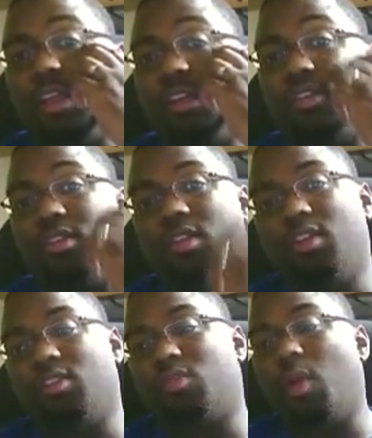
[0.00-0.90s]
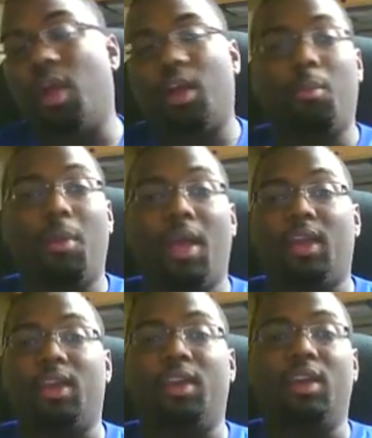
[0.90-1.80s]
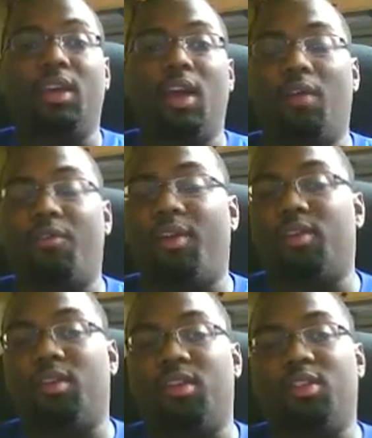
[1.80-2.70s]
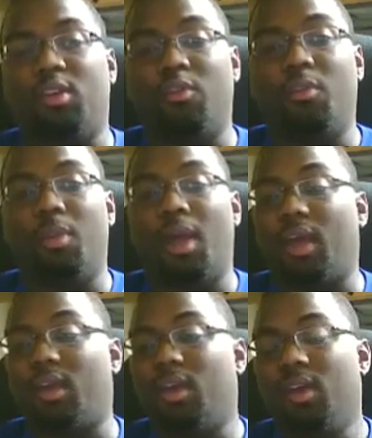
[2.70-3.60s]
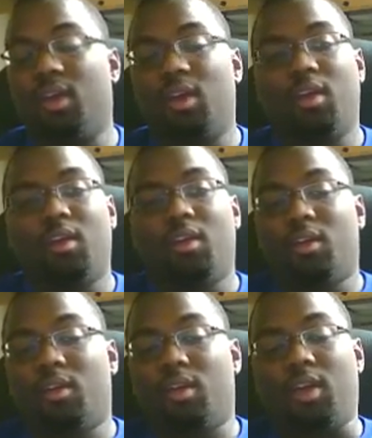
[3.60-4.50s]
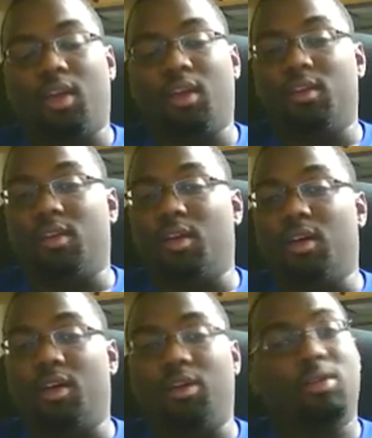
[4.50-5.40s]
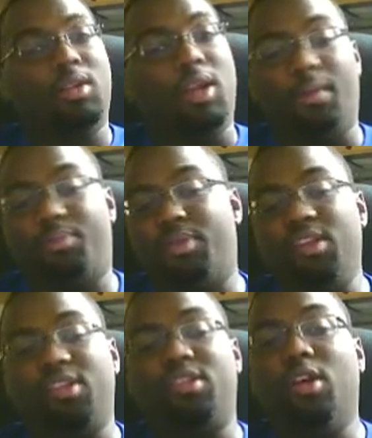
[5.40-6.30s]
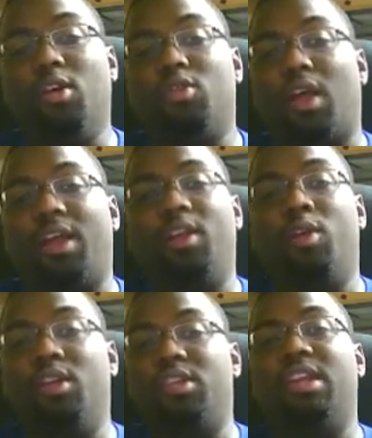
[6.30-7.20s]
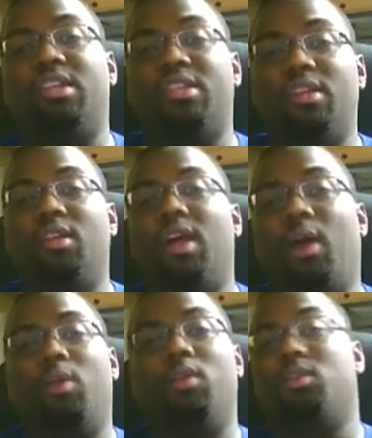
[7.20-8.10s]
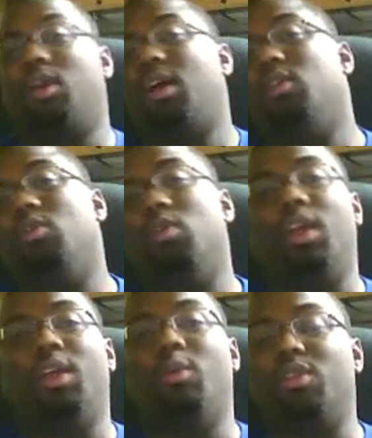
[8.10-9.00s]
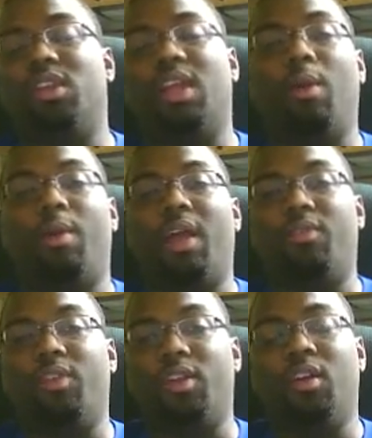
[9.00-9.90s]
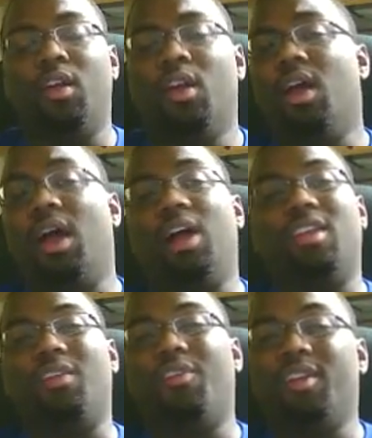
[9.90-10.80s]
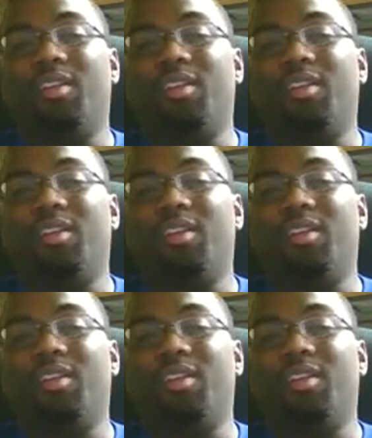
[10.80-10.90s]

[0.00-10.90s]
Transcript: his swagger back. He got Vanderlei Silva back. And he's still, I know he's still howling. I know, like, it was an hour and a half later. I was like,